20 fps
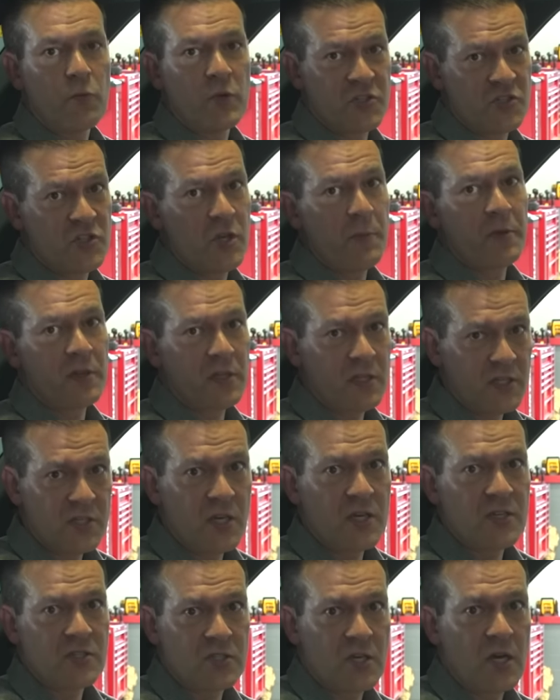which typically
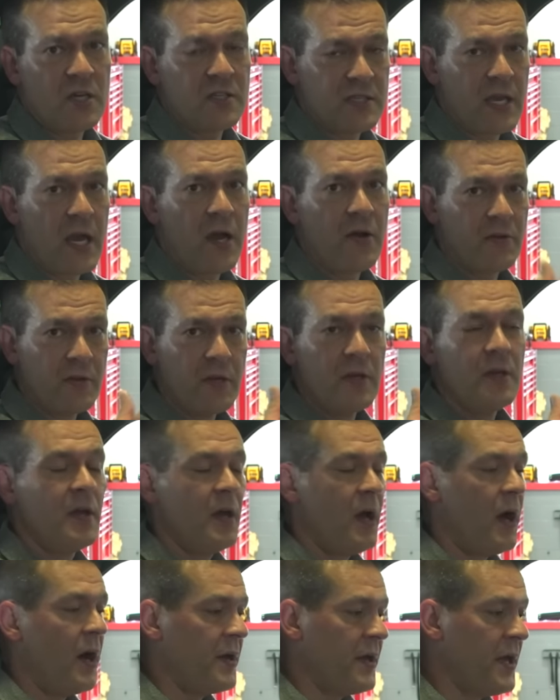does cut down
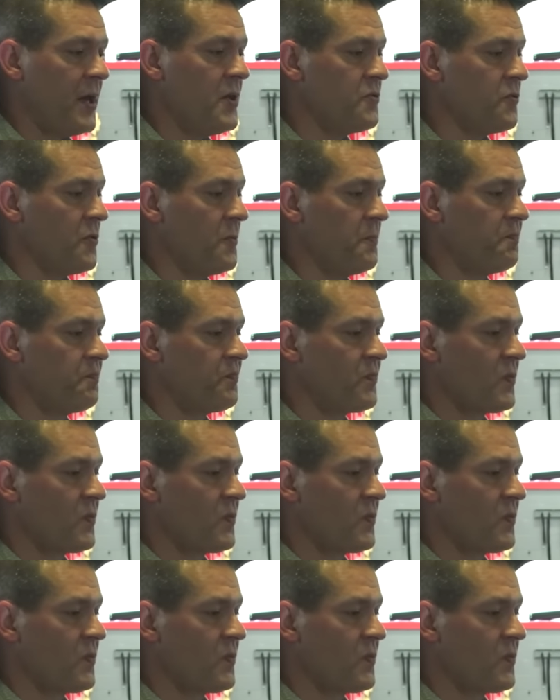on headroom.